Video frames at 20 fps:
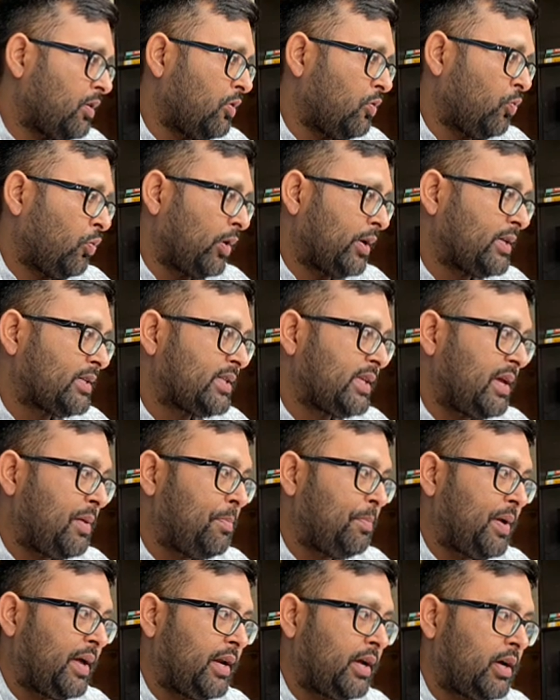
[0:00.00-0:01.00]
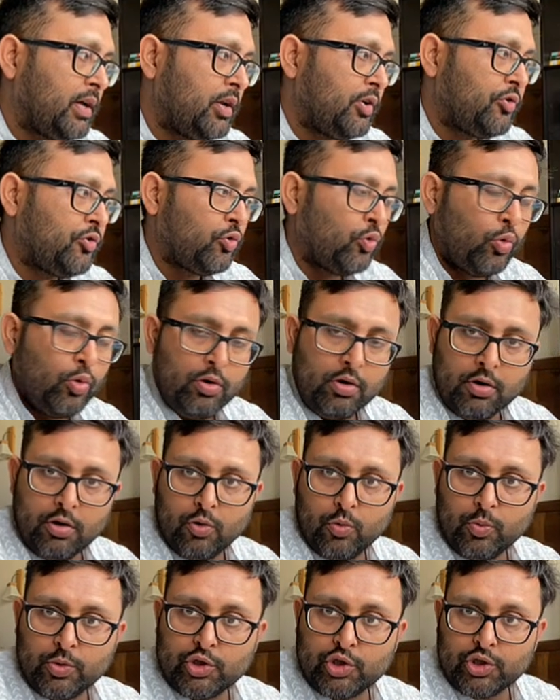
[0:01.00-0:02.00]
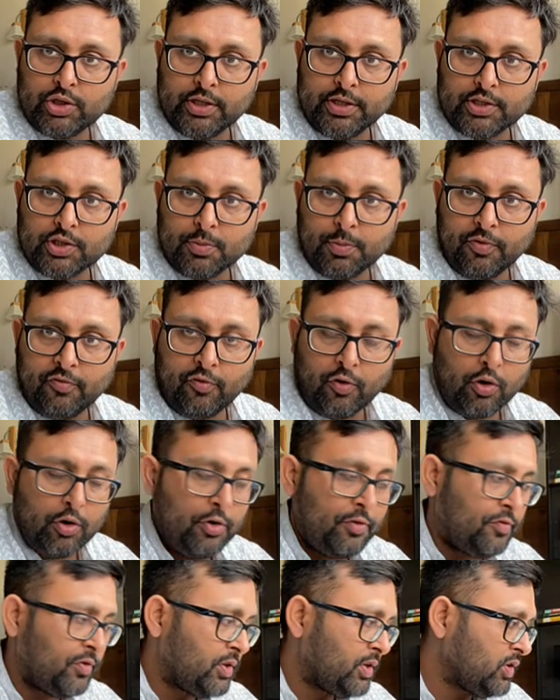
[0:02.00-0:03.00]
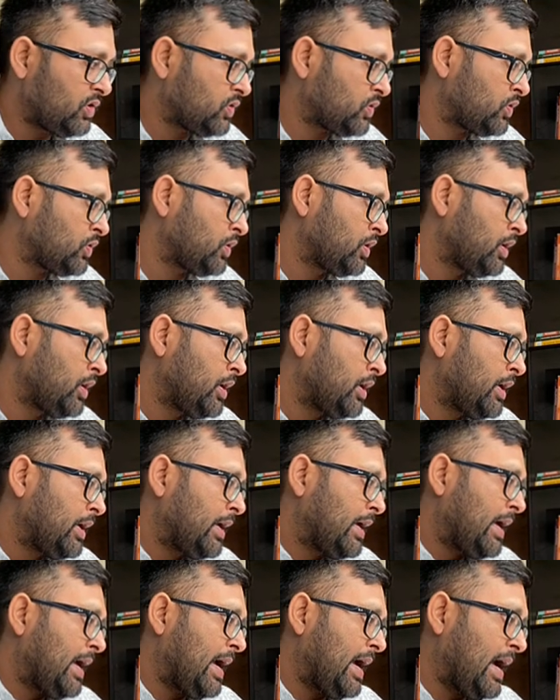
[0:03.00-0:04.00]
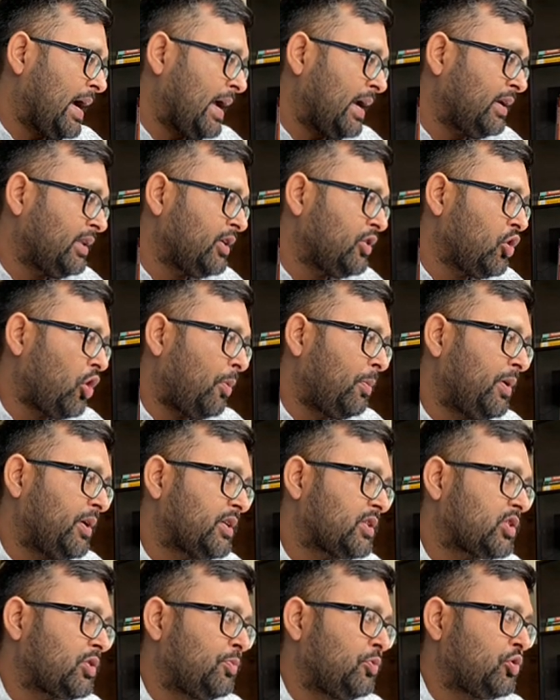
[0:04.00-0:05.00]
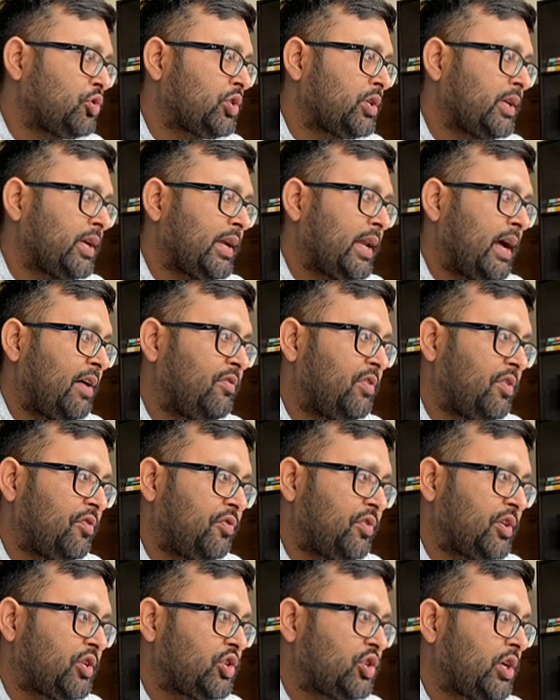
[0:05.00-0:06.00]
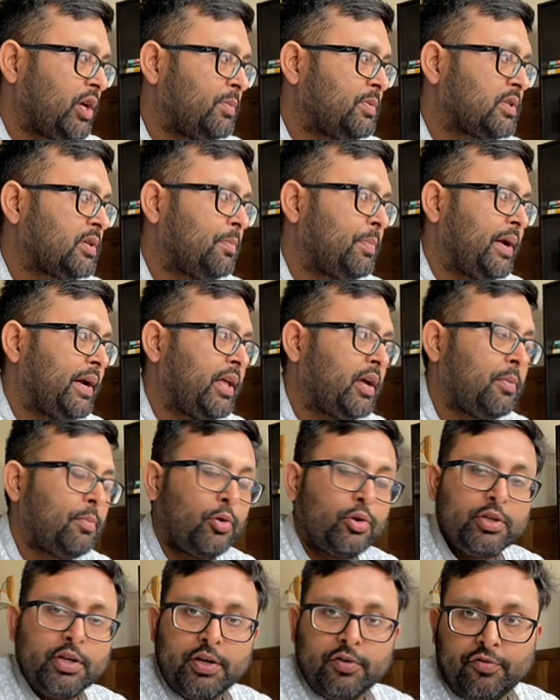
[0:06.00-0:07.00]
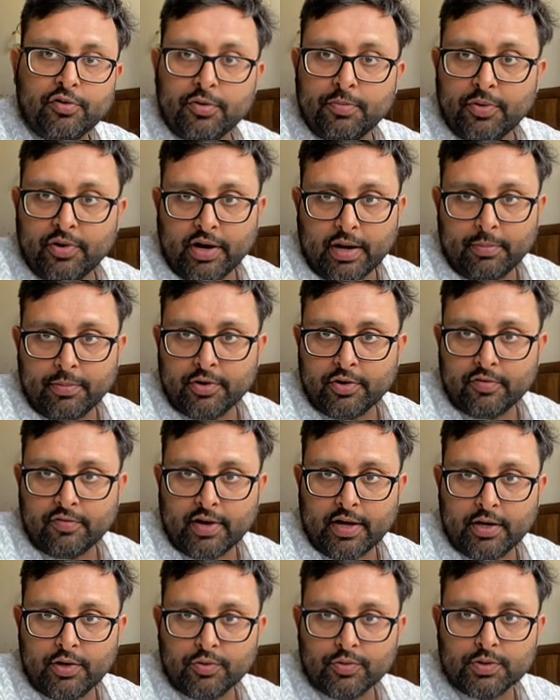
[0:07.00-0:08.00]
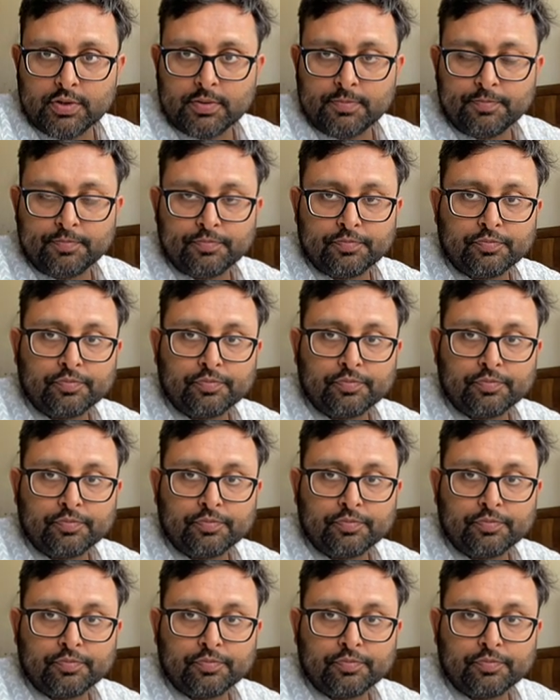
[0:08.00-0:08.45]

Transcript: what is the empirical rule which needs to be followed for this? And the normal distribution can have different shapes depending upon the different parameter values.